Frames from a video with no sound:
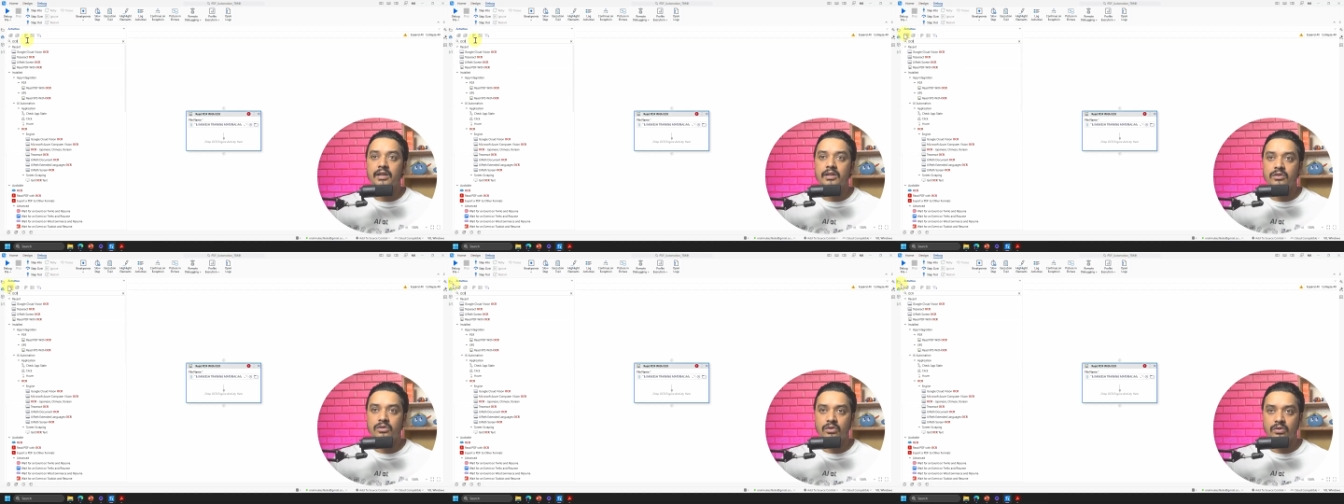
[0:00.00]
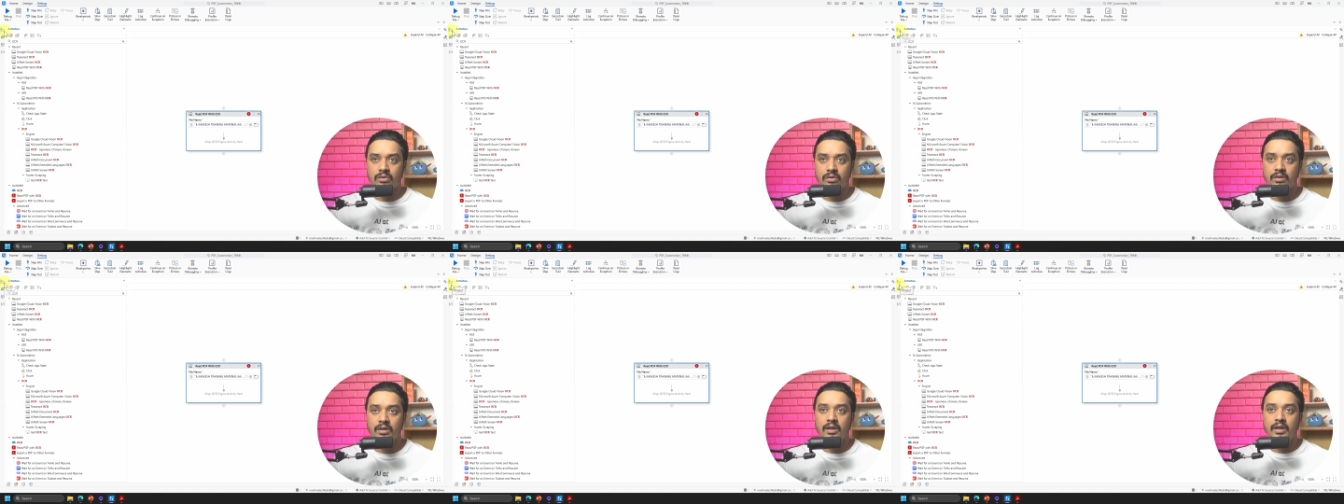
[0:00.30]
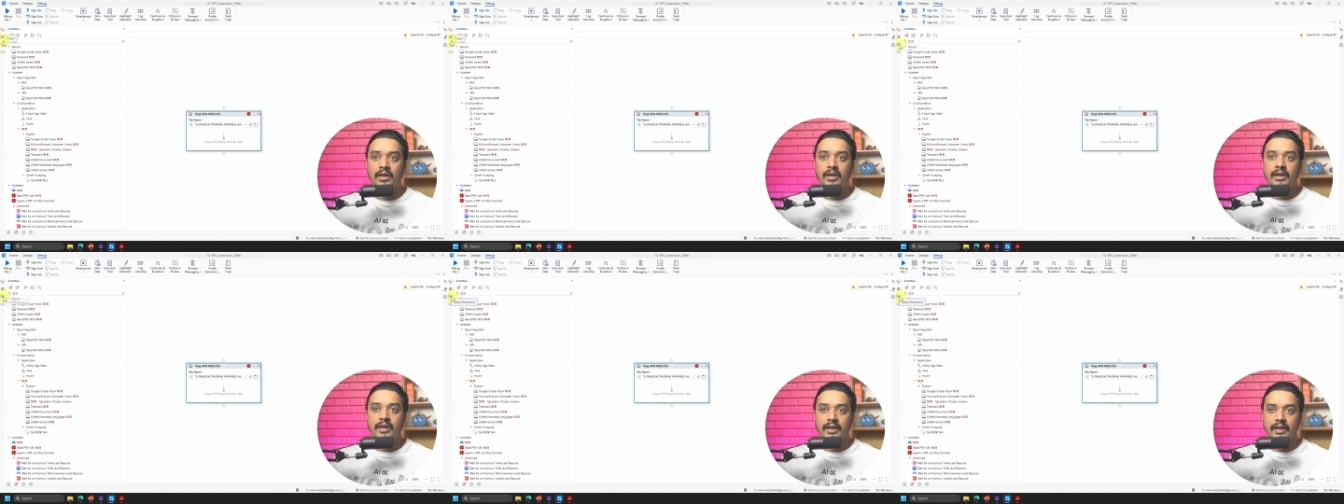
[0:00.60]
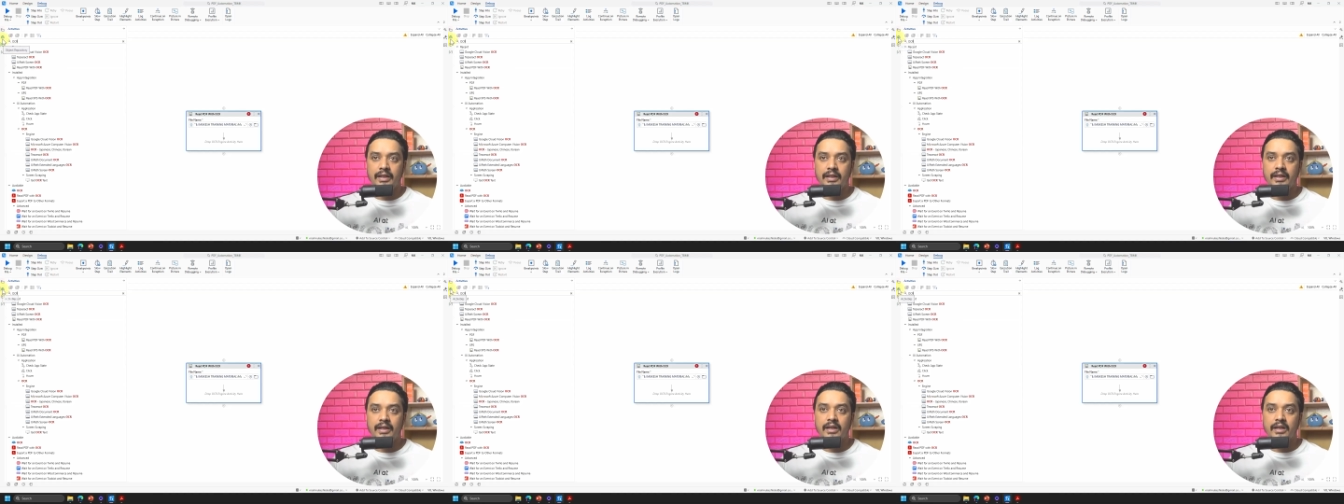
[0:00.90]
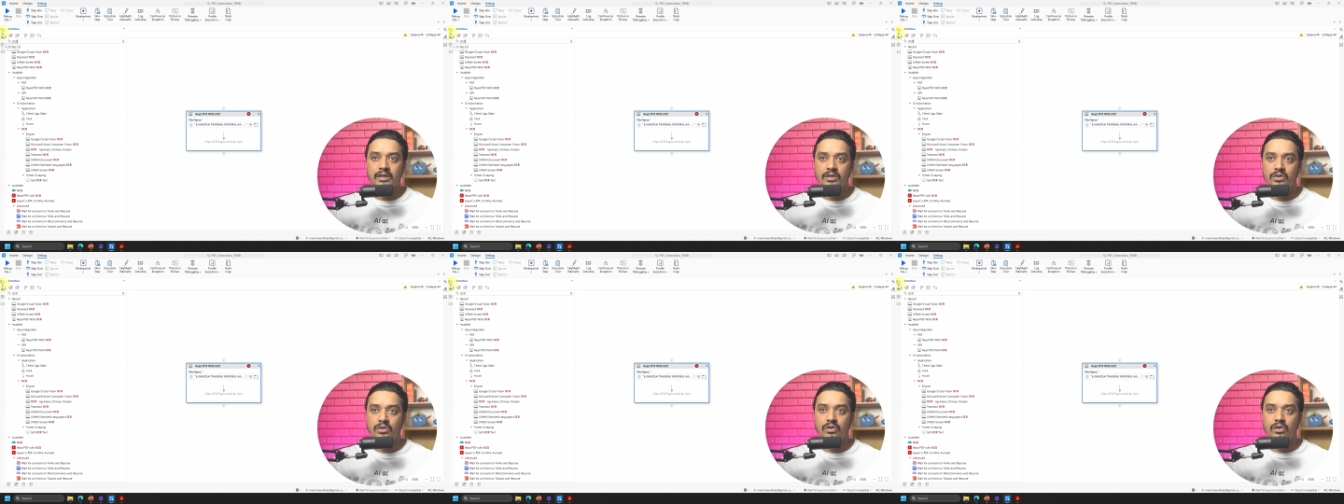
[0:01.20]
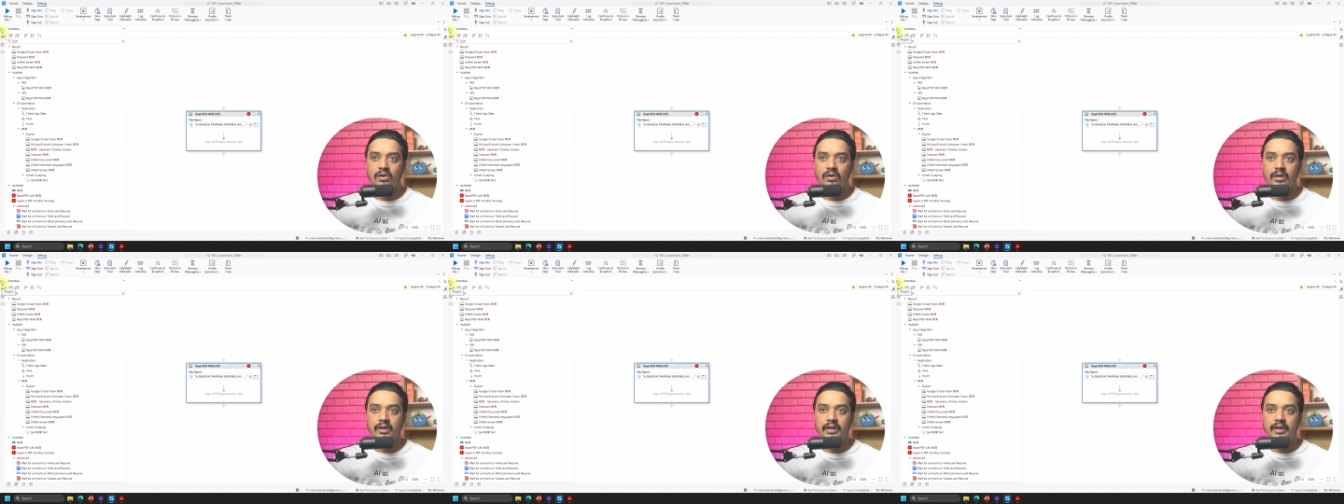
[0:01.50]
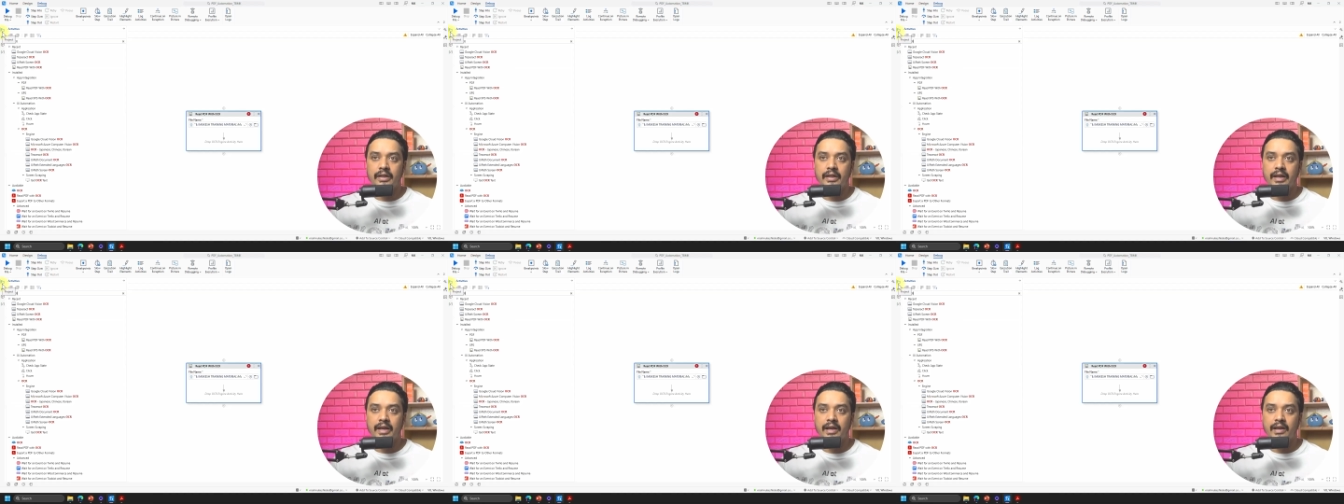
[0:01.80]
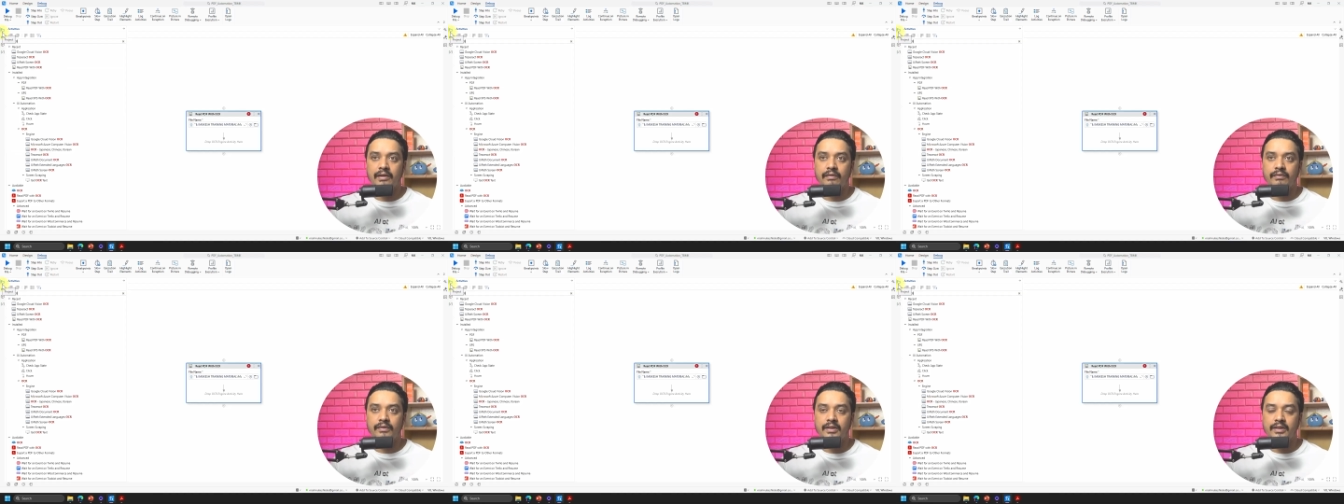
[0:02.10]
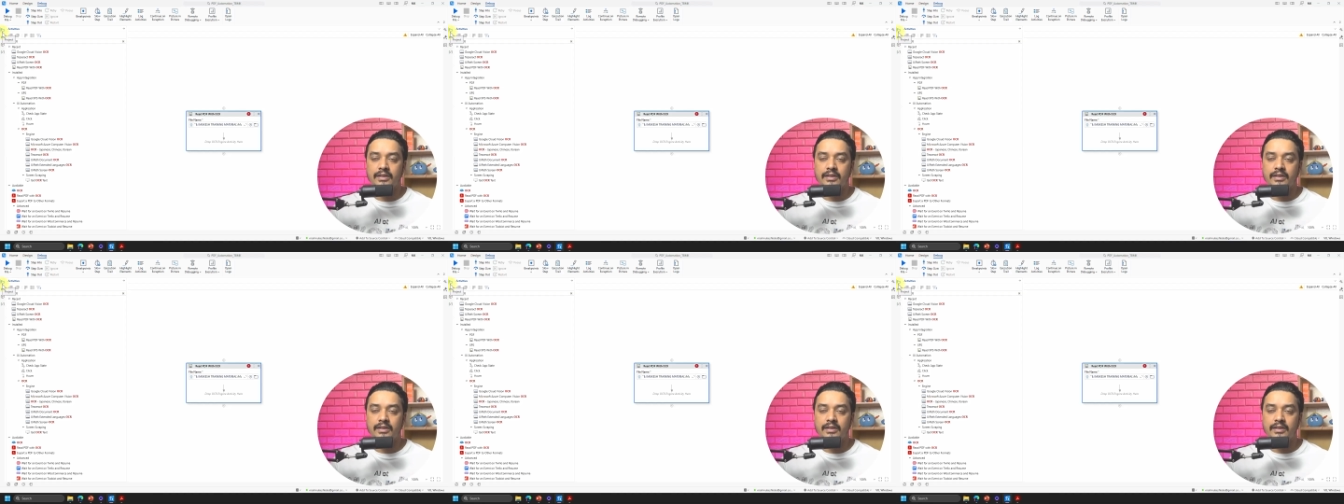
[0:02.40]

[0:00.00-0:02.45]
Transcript: So in case you already have